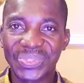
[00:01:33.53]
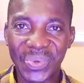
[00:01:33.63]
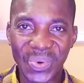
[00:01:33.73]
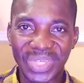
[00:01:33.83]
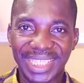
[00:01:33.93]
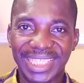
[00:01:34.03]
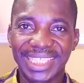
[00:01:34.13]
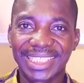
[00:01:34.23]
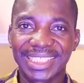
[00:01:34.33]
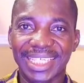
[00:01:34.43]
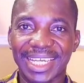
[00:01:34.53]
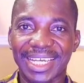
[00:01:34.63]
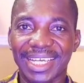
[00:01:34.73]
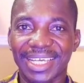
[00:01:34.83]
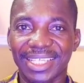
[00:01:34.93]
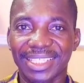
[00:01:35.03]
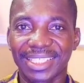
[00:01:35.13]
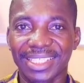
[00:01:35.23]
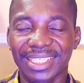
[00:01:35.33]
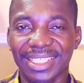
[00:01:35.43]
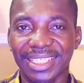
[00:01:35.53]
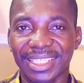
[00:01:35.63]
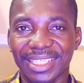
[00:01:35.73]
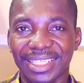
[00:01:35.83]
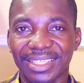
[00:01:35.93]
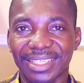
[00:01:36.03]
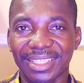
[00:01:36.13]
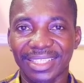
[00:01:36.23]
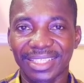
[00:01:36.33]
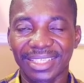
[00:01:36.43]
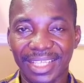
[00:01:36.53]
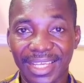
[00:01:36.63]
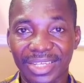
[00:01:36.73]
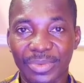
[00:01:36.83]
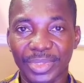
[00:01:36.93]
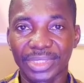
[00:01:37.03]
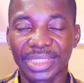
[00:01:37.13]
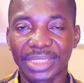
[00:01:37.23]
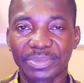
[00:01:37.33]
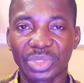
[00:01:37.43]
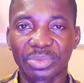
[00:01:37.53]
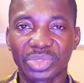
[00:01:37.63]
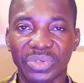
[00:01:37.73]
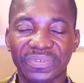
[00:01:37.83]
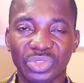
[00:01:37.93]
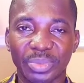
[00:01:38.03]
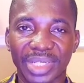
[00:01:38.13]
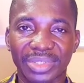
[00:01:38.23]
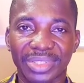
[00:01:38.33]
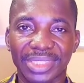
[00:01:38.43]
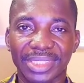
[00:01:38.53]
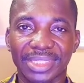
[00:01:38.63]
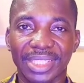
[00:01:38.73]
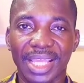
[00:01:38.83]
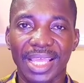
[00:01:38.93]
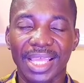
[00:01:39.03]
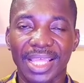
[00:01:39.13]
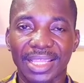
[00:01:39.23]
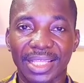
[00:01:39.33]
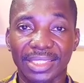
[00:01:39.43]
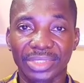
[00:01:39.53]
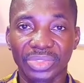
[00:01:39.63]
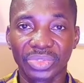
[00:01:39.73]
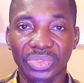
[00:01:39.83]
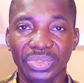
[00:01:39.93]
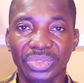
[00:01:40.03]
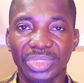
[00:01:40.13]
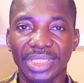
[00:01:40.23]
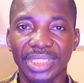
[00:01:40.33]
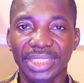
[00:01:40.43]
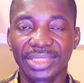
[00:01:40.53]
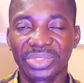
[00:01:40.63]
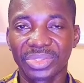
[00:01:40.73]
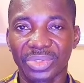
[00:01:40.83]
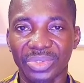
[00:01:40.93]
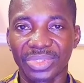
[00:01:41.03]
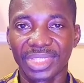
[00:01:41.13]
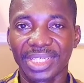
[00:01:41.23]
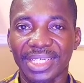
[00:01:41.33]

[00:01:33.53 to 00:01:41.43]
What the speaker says: So these are the 9 common symptoms of tuberculosis that you need to know.